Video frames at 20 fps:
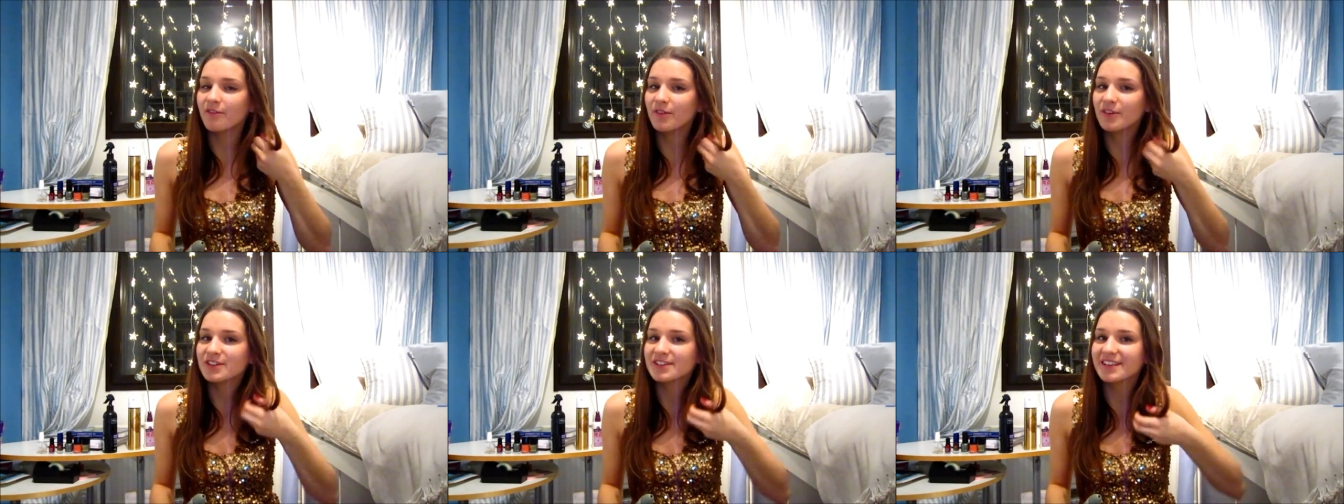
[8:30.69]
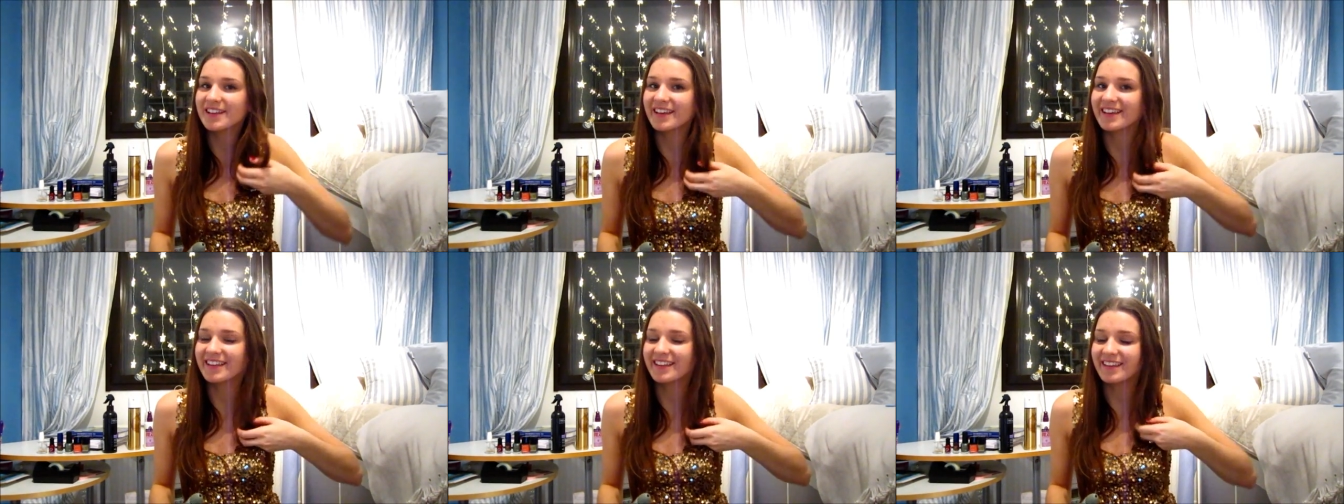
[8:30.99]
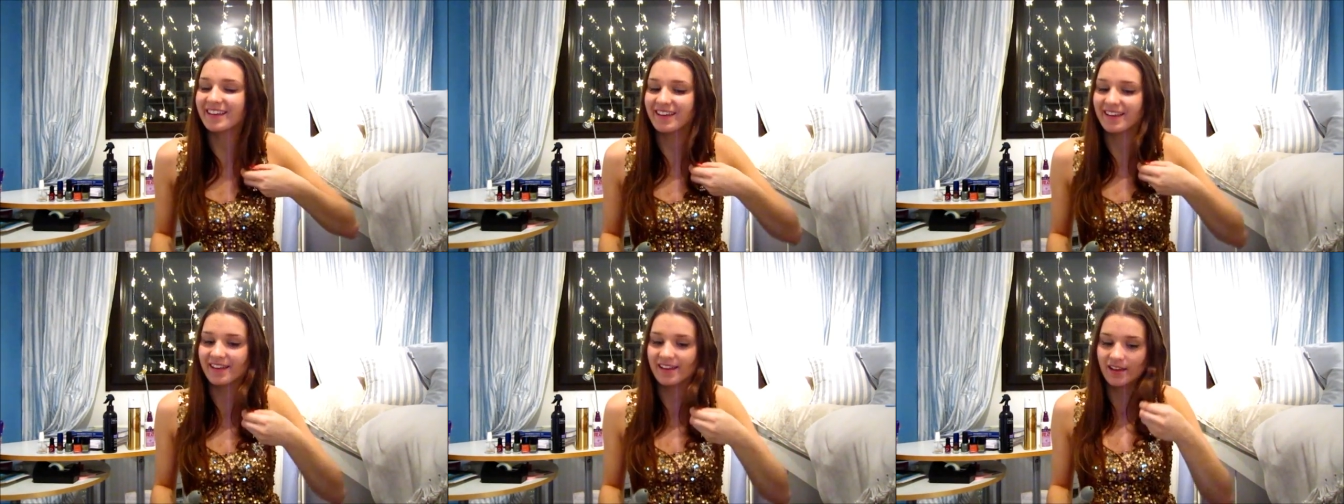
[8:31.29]
most likely.
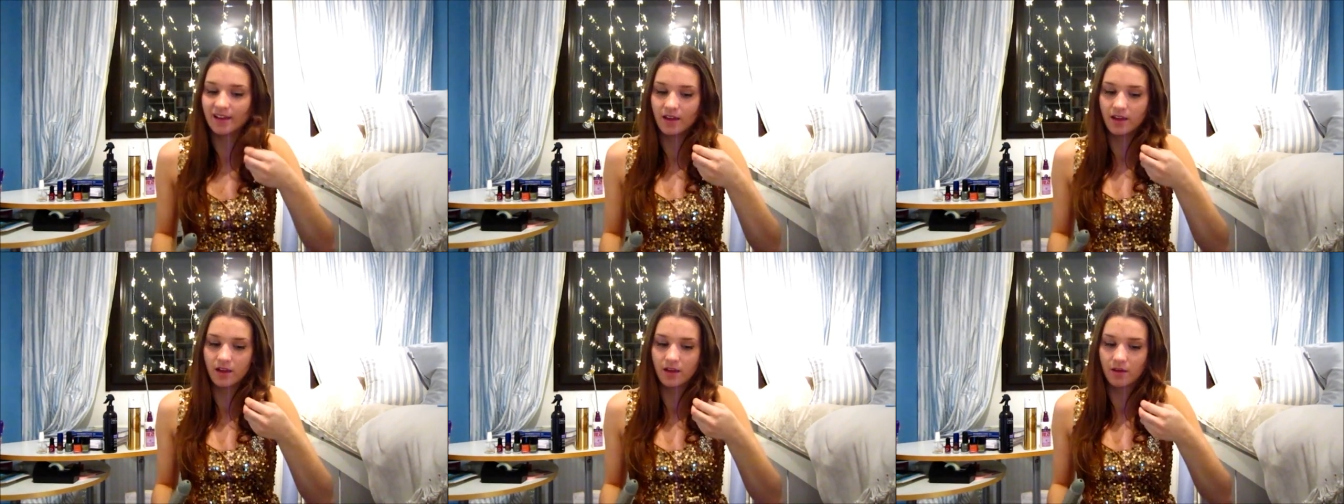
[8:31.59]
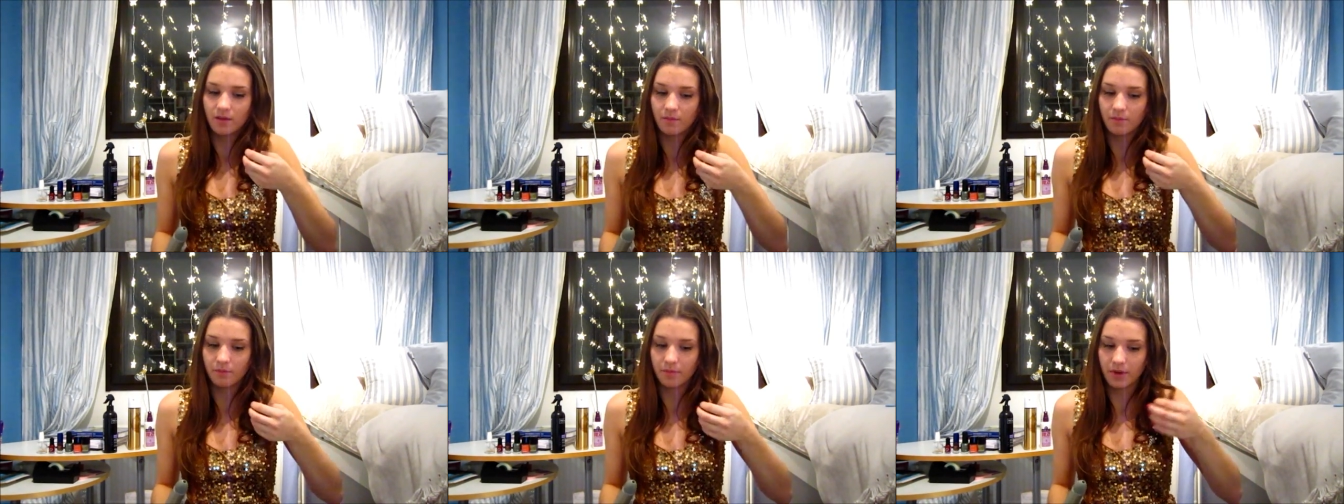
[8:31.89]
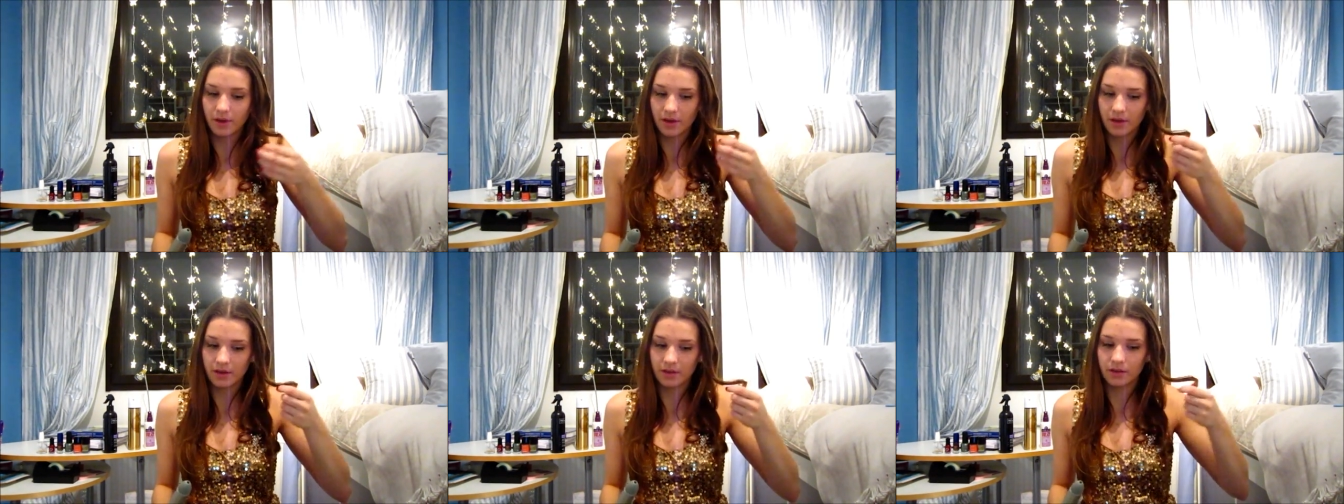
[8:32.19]

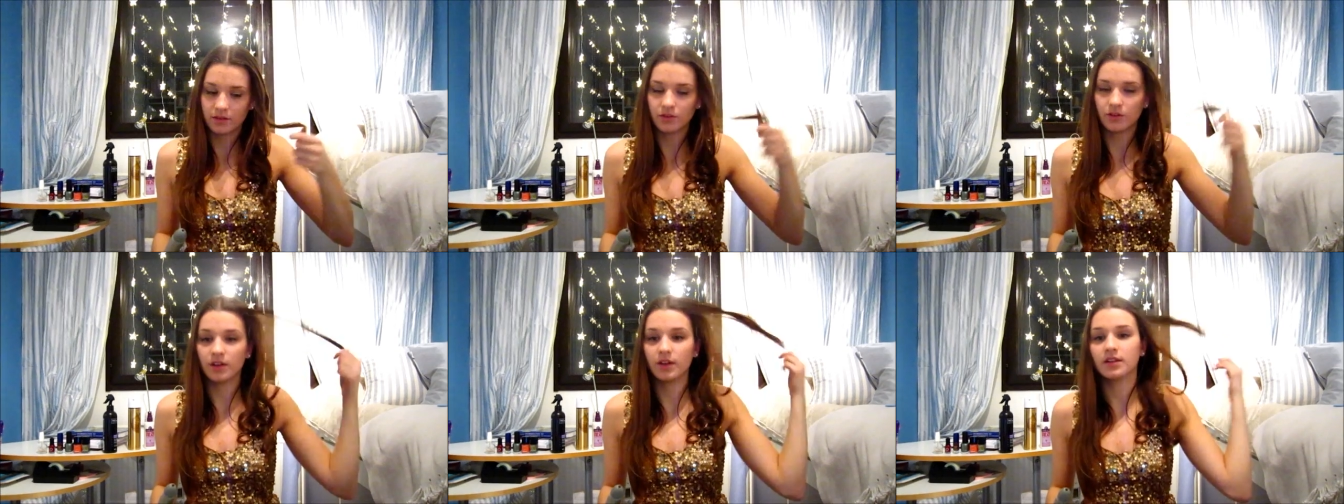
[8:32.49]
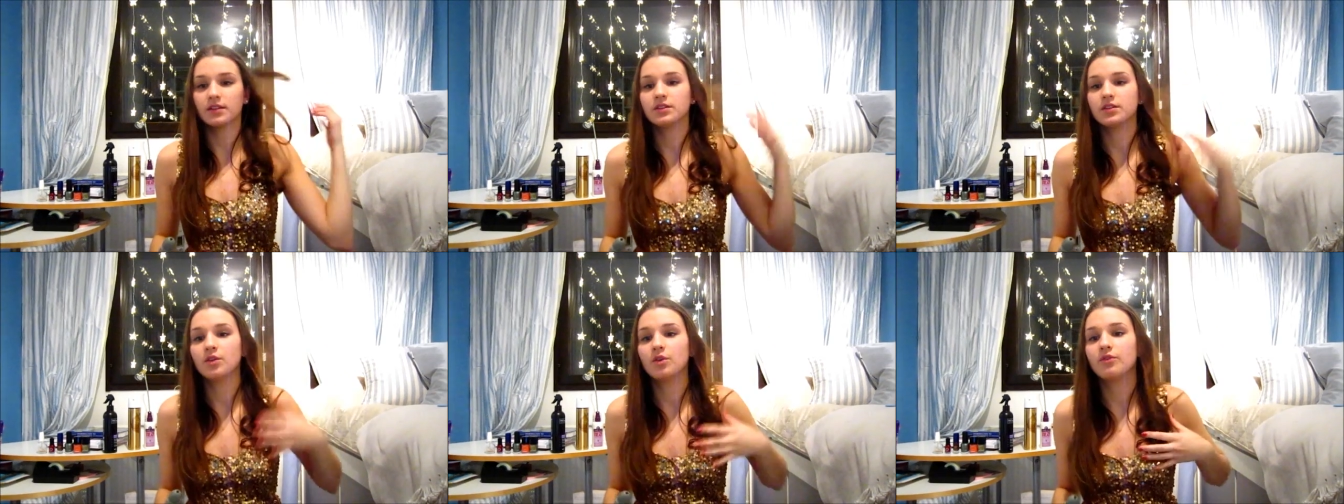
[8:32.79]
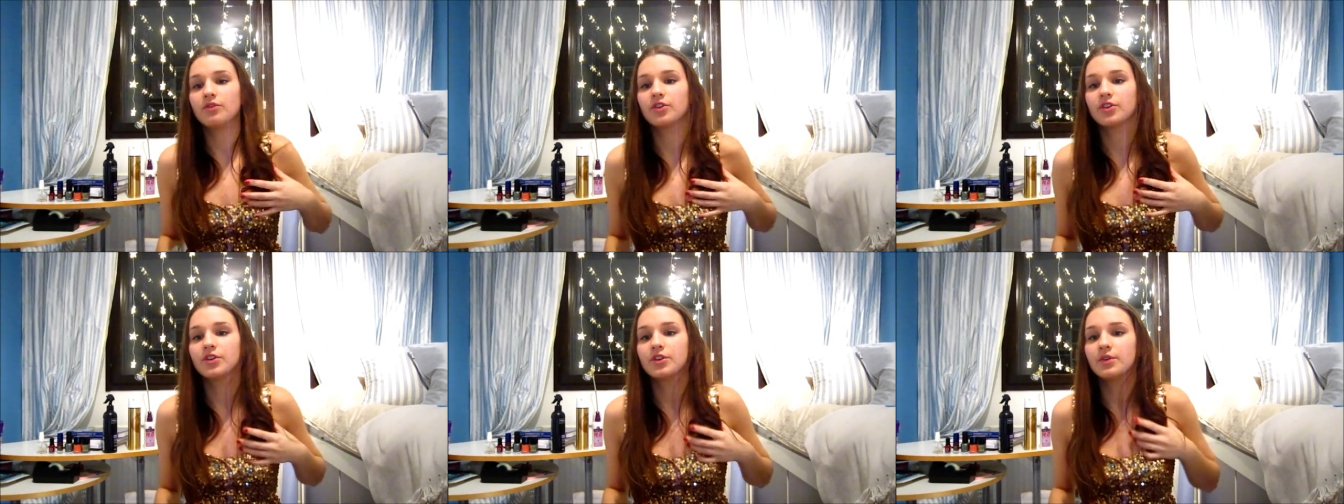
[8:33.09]
But try not to
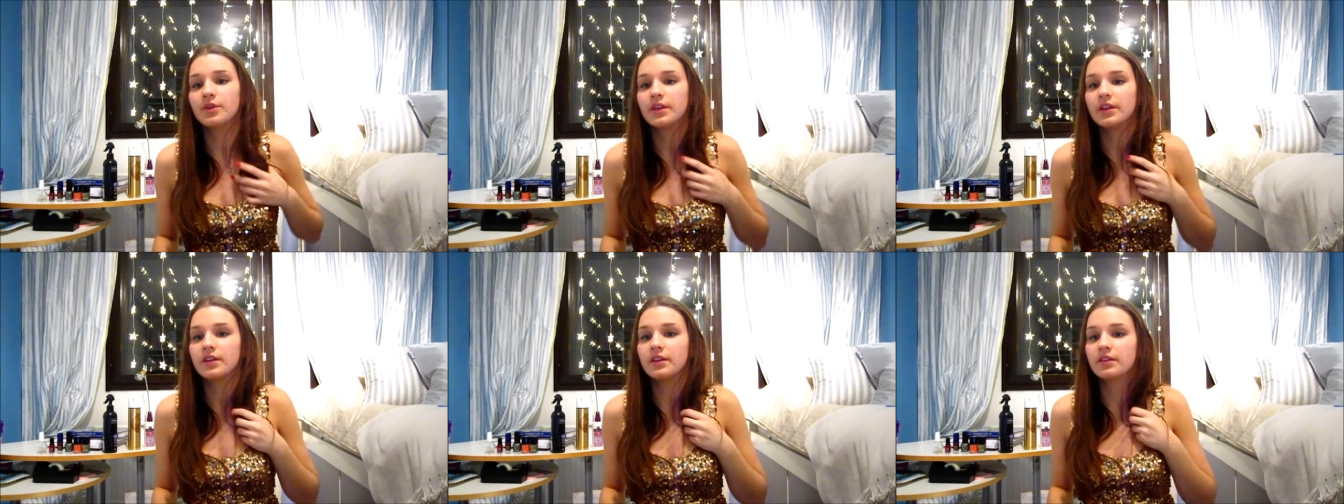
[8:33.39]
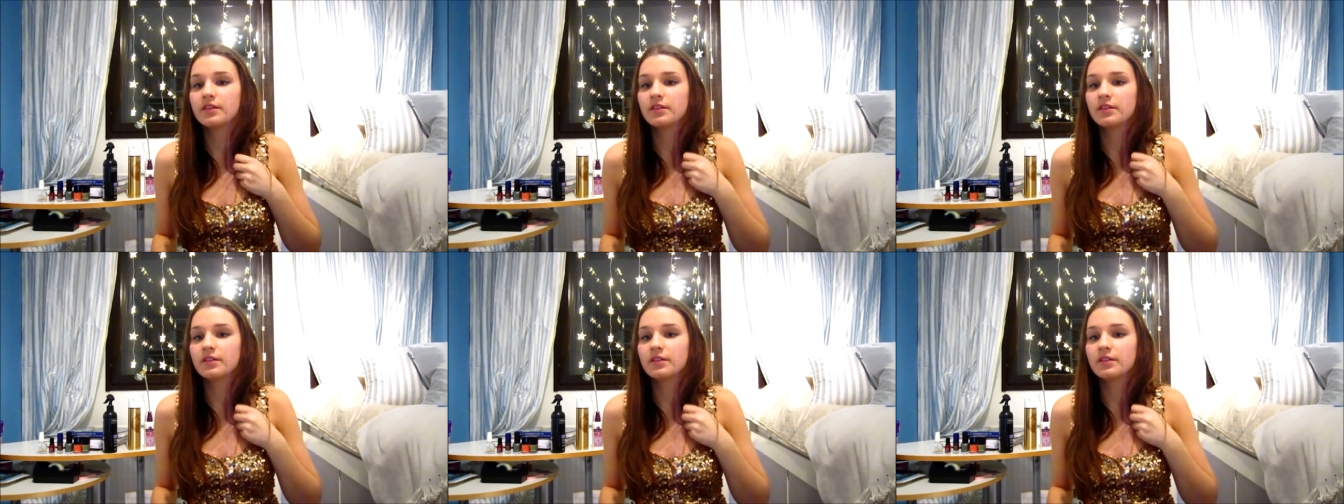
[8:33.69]
overdo it.